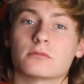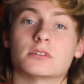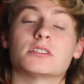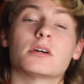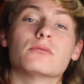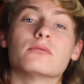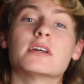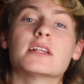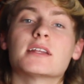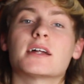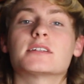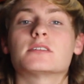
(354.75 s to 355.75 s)
which I
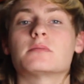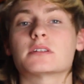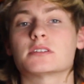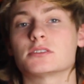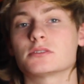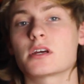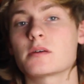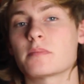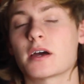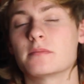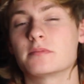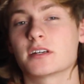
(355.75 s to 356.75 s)
really liked about the straight
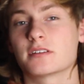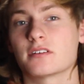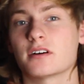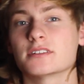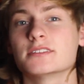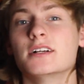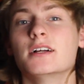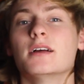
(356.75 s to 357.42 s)
piped exhaust.